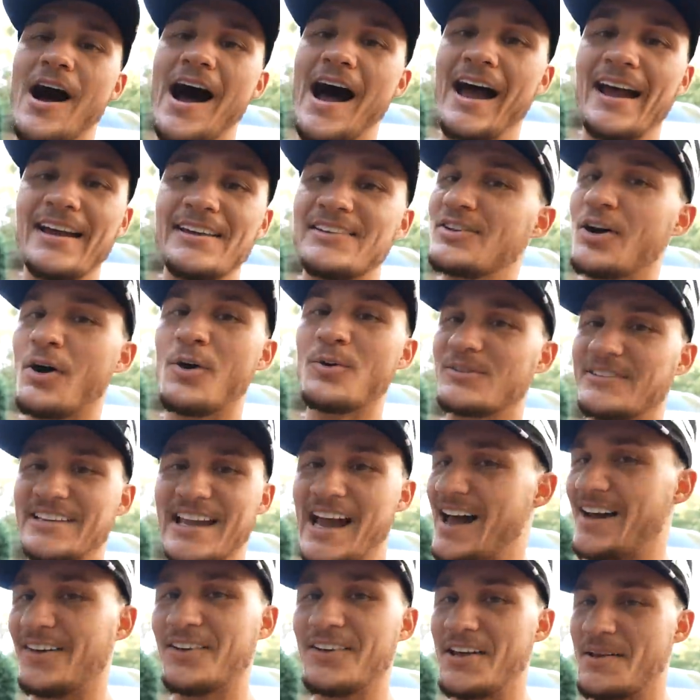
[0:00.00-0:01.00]
I don't
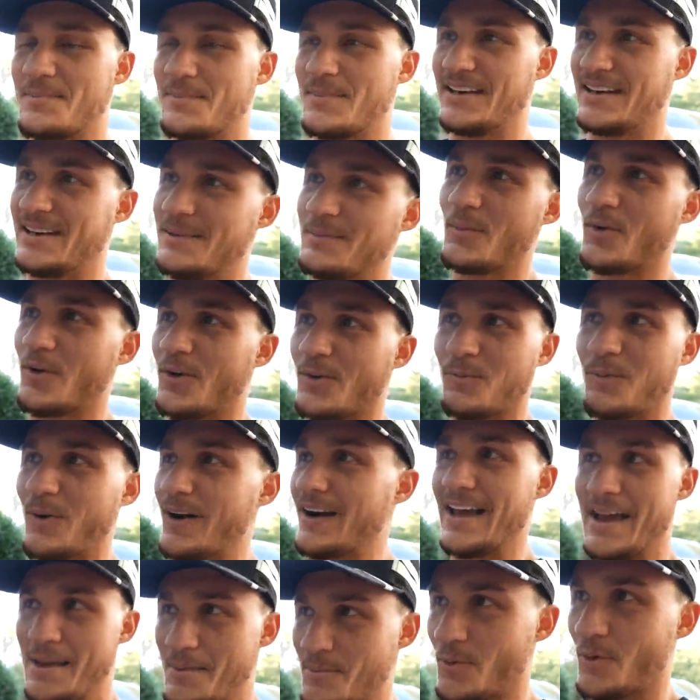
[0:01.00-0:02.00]
tell him anymore
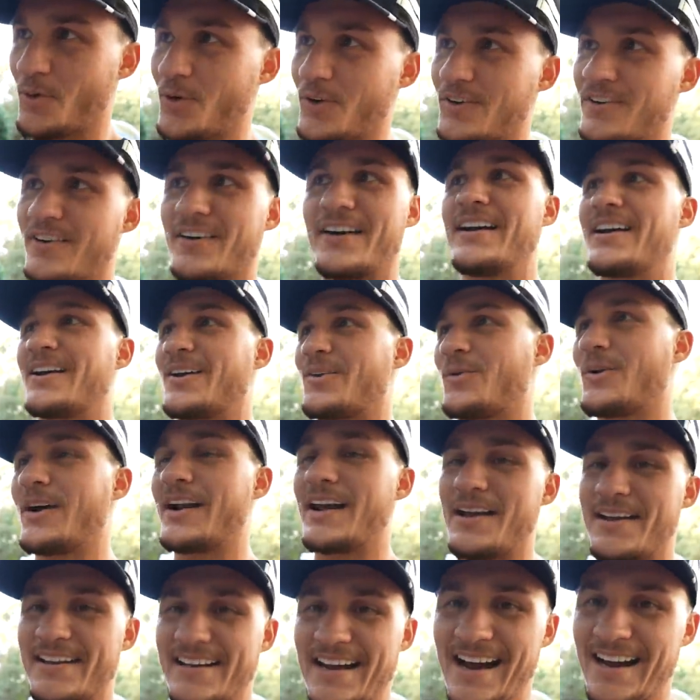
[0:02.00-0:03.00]
what I'm ordering or what
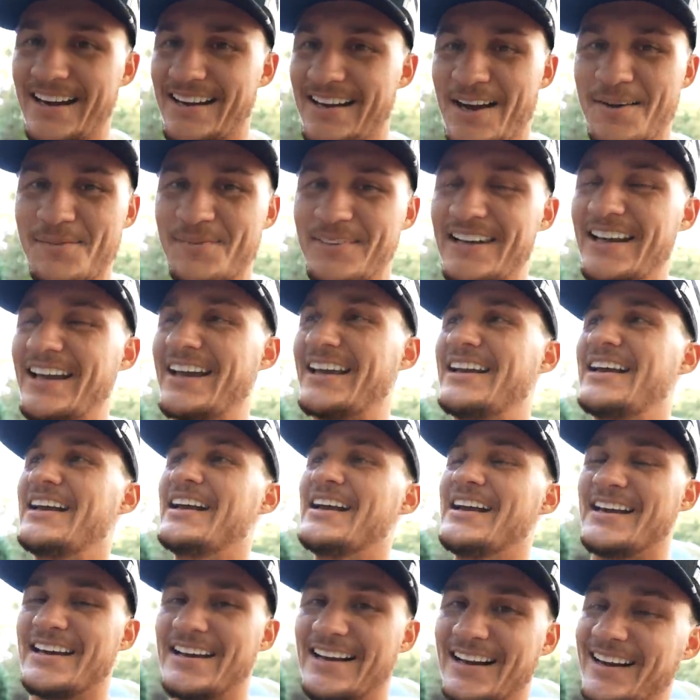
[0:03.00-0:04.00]
I got coming in.
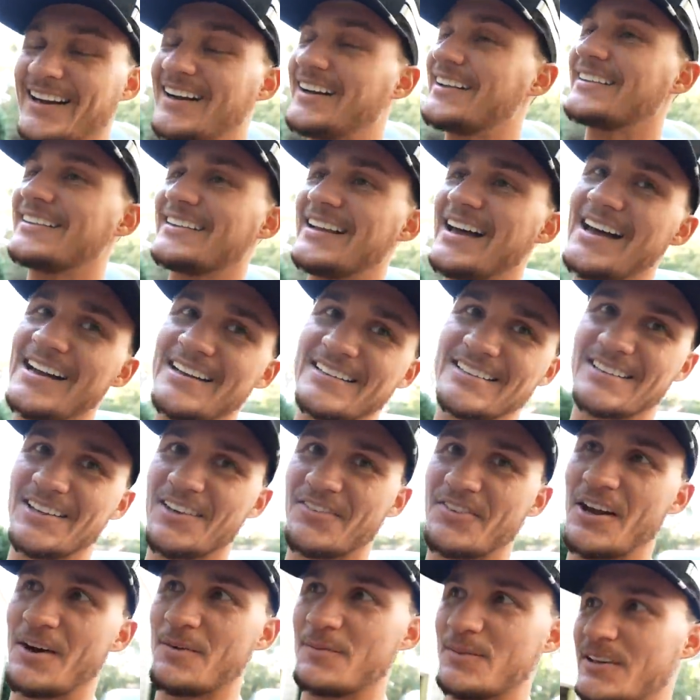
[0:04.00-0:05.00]
And I got a lot of
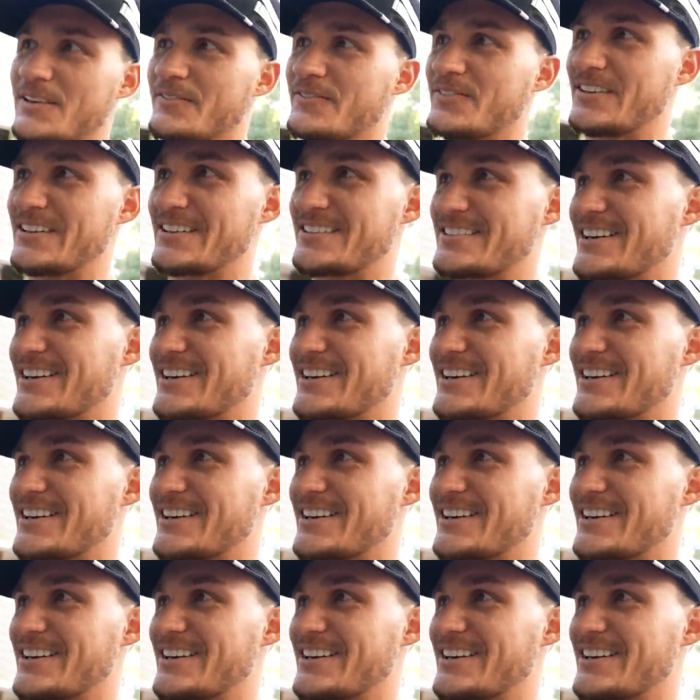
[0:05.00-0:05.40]
stuff coming in for the